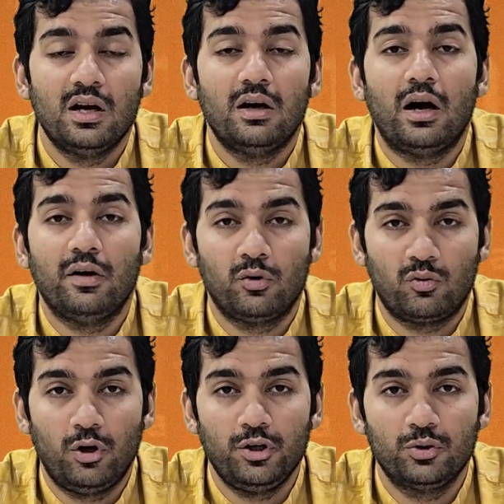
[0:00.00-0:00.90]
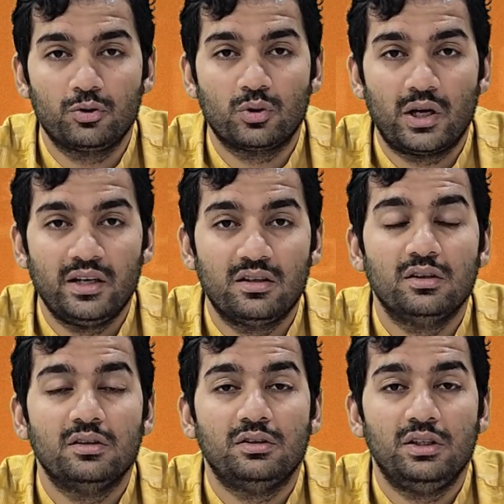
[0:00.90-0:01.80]
I would want you to write
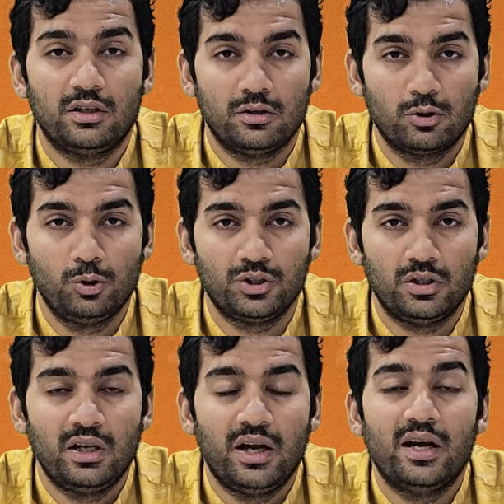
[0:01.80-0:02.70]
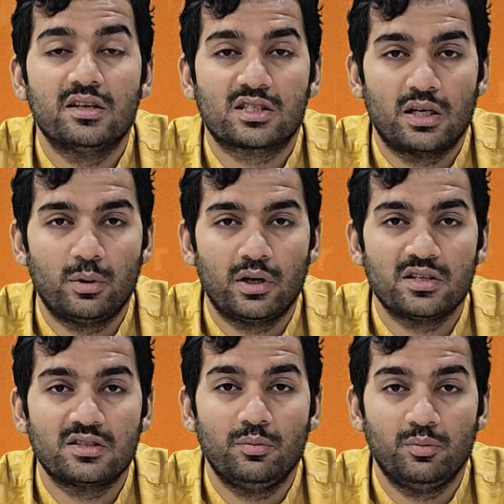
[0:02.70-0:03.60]
the conclusion and
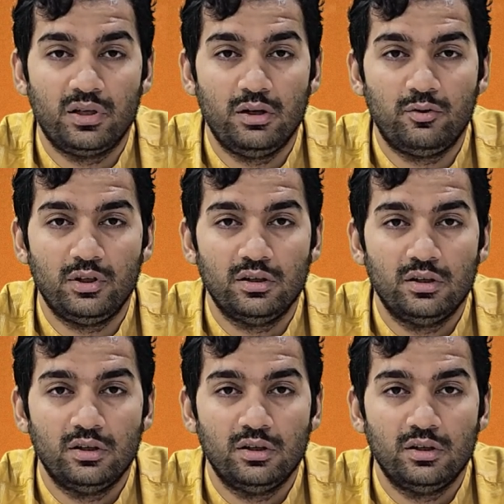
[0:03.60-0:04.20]
summarize them briefly.